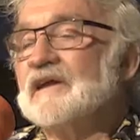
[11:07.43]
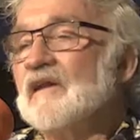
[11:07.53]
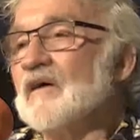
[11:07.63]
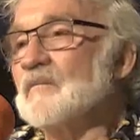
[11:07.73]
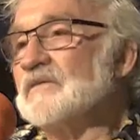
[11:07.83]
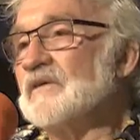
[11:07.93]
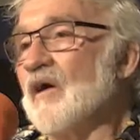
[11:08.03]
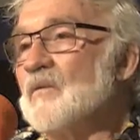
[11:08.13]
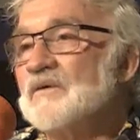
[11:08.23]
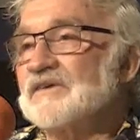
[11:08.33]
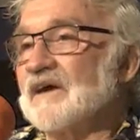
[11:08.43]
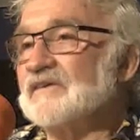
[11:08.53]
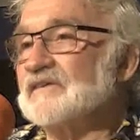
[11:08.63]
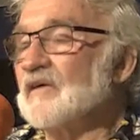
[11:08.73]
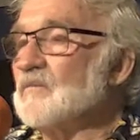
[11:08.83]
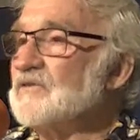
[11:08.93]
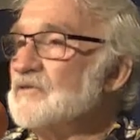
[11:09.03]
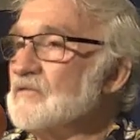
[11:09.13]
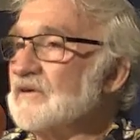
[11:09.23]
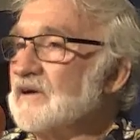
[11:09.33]
it's really like when I always say it's
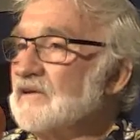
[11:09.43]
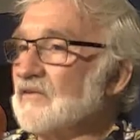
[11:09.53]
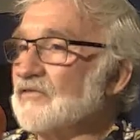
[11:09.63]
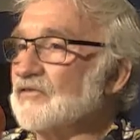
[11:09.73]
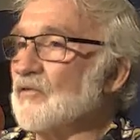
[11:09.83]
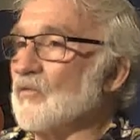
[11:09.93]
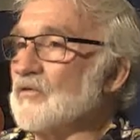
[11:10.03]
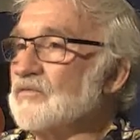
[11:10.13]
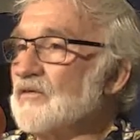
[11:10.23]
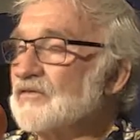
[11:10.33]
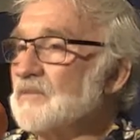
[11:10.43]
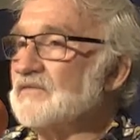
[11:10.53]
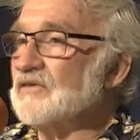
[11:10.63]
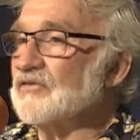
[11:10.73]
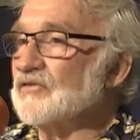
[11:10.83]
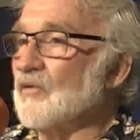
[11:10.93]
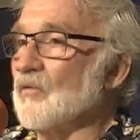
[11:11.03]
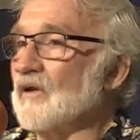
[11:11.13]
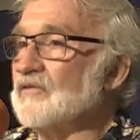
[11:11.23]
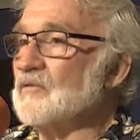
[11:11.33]
like when you were a kid at school. You first went to
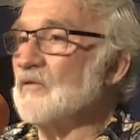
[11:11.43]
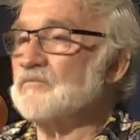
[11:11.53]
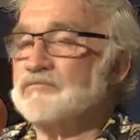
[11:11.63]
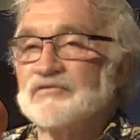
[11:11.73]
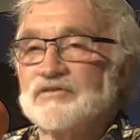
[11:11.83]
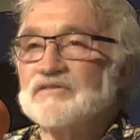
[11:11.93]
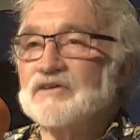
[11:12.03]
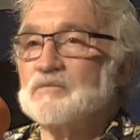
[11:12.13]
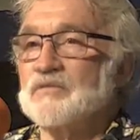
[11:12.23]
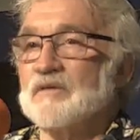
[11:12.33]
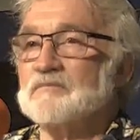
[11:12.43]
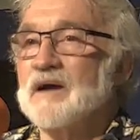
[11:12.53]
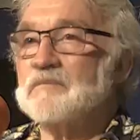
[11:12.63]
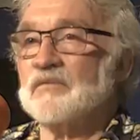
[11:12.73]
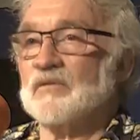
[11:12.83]
school and you were presented with a